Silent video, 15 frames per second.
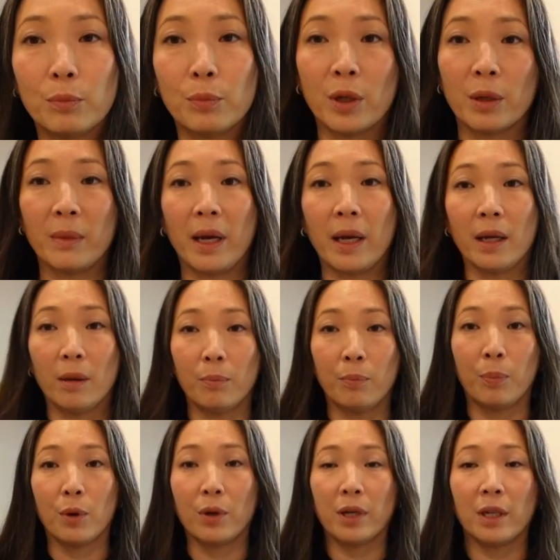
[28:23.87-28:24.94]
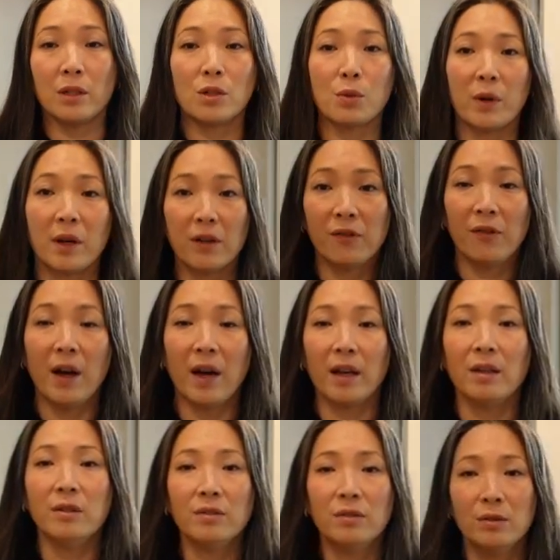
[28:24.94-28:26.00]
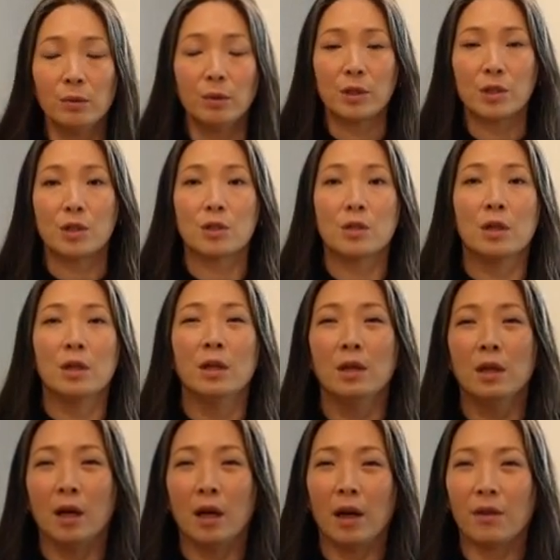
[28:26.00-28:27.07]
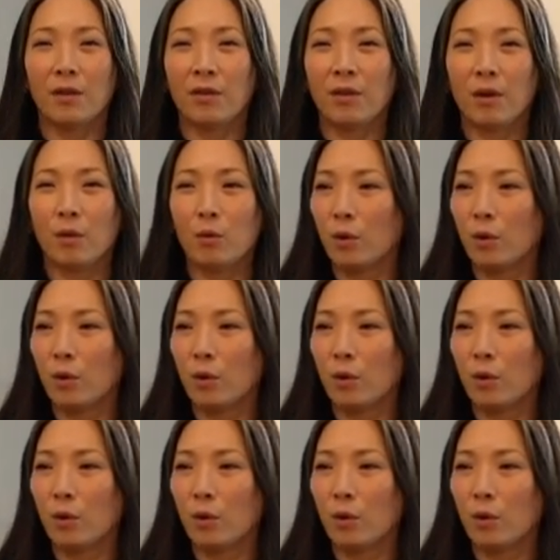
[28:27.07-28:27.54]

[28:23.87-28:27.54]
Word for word: bring my Birkin twenty-five, which I think